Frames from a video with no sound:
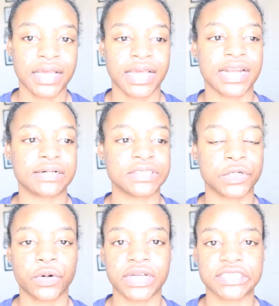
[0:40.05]
and I was
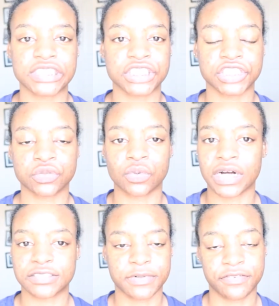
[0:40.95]
going to just
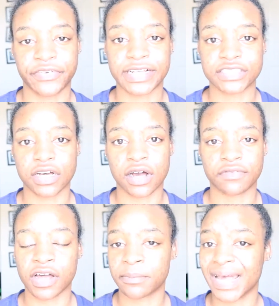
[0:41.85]
wash my face
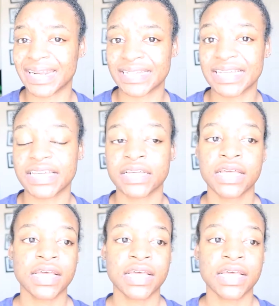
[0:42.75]
off automatically,